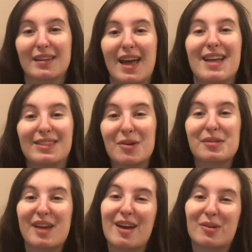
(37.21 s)
And those
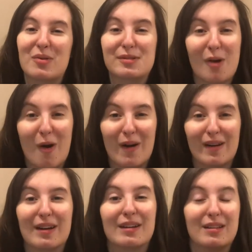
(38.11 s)
categories are
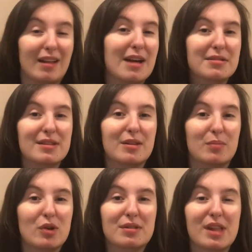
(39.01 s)
classic
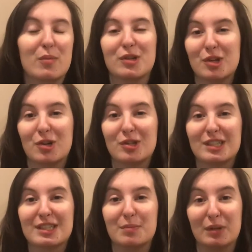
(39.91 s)
books that were turned
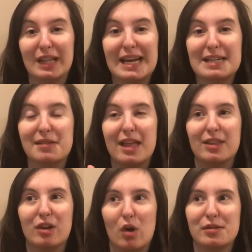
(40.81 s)
into plays and
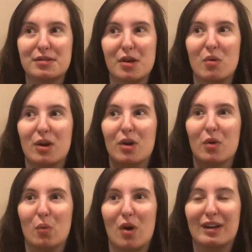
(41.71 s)
then also
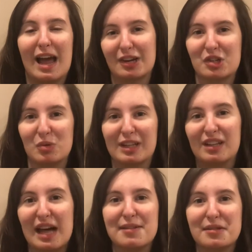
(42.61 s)
one actually
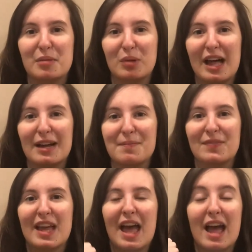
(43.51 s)
classic play,
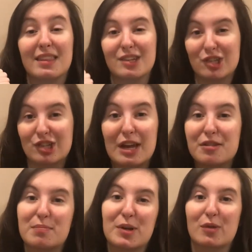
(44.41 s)
and then
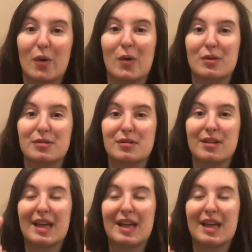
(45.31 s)
Shakespeare roles,